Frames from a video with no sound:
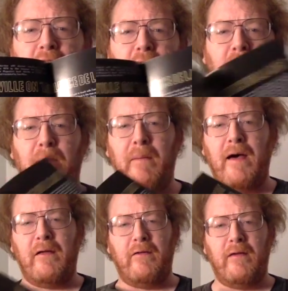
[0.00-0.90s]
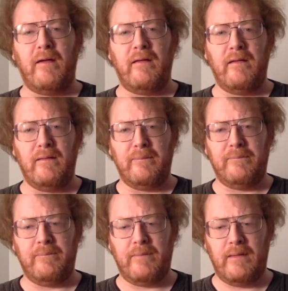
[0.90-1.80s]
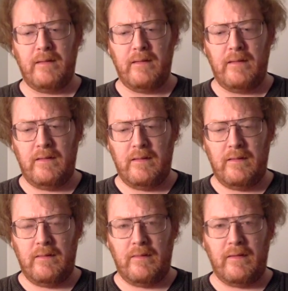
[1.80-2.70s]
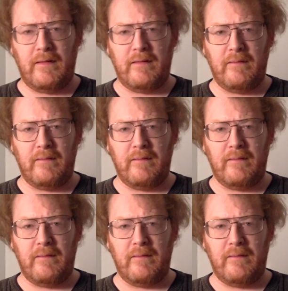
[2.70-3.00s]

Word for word: are are modeled on um, like